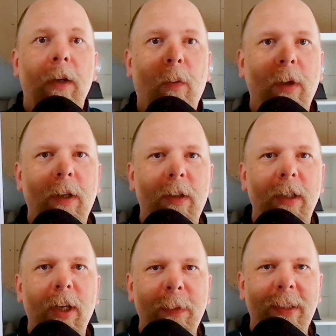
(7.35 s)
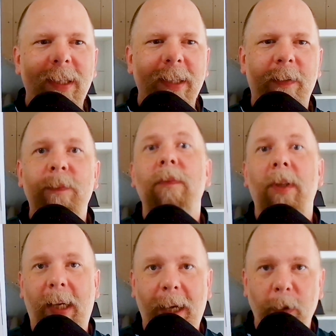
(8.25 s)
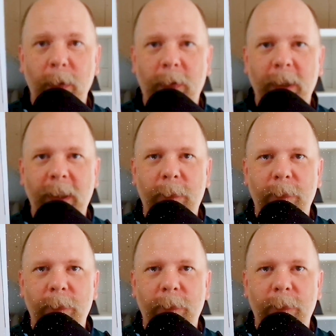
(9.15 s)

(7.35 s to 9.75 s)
100 Go Mistakes and How to Avoid Them.